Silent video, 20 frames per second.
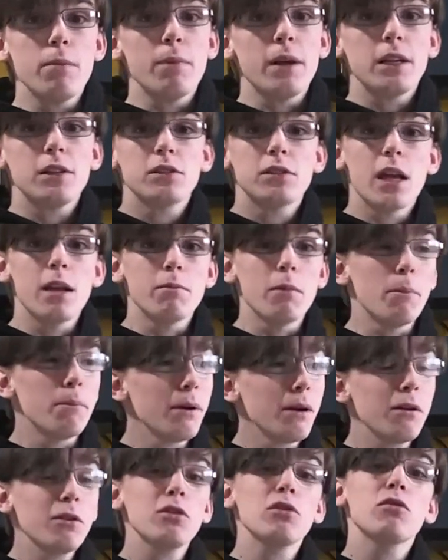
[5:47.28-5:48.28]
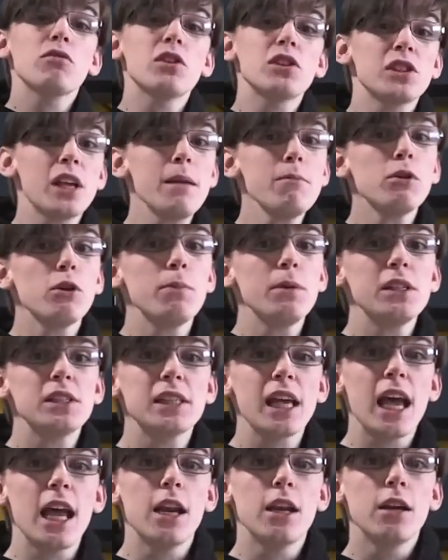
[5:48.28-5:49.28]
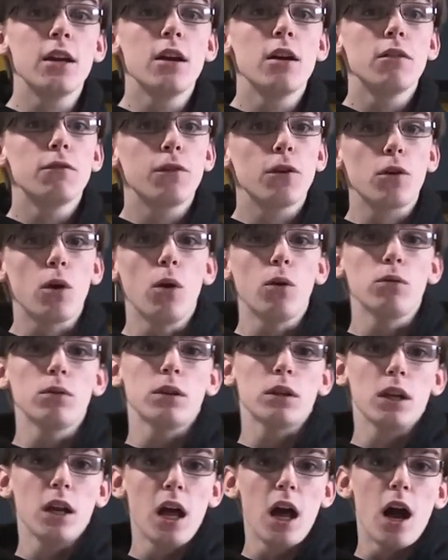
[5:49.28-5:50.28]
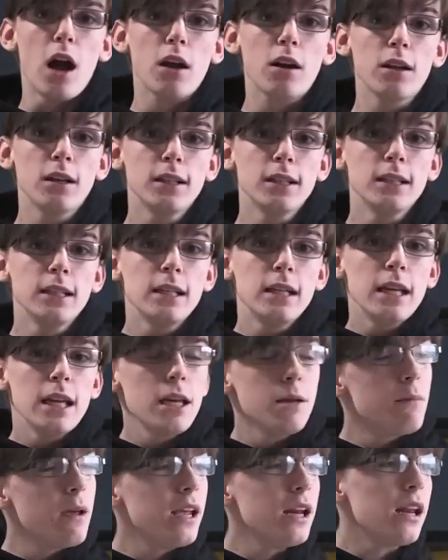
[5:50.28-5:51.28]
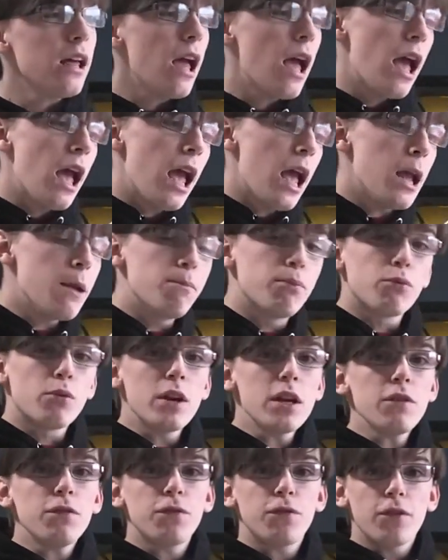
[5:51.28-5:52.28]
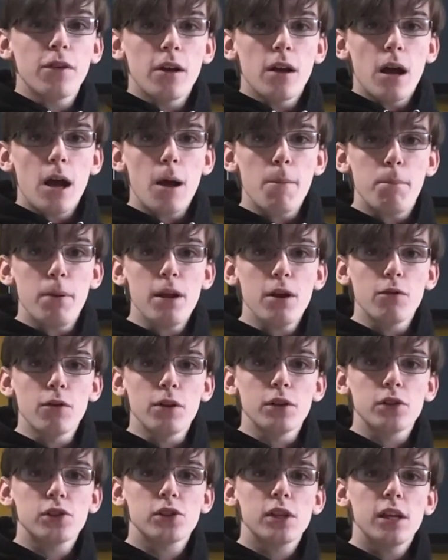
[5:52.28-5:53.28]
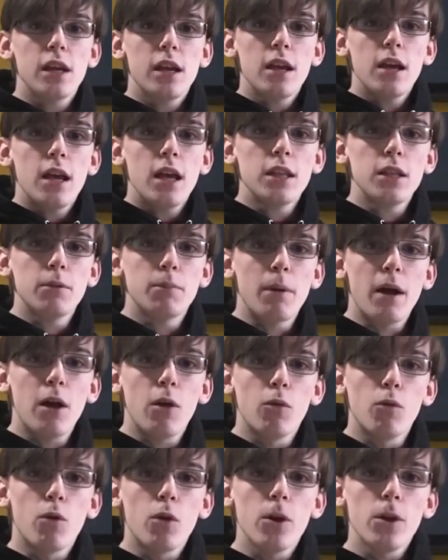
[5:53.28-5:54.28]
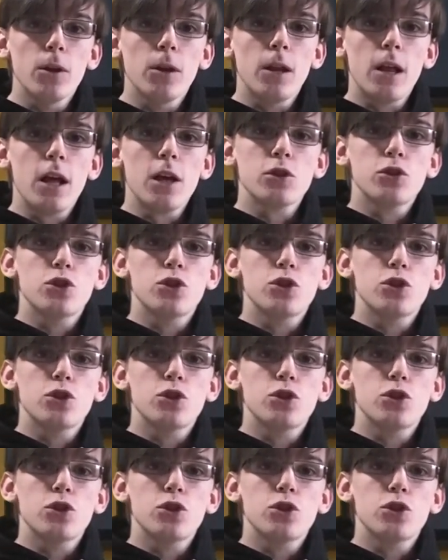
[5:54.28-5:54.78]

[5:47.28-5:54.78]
big statement. But the same could be said for Colton Clark. He made a brief appearance in the Battle Royal last